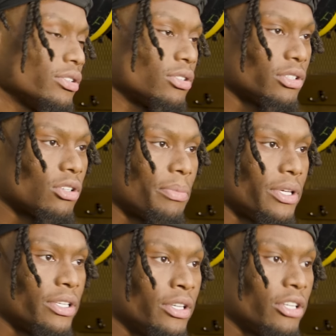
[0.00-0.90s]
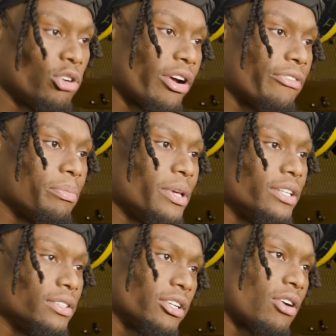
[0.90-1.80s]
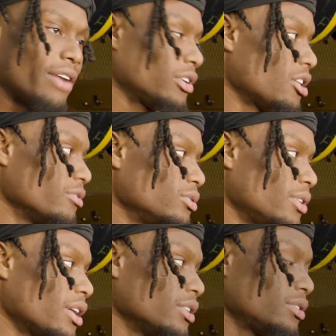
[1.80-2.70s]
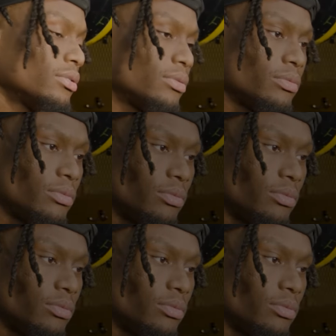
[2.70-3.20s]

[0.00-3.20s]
So it's going to be great for me. They're going to have to cover two guys.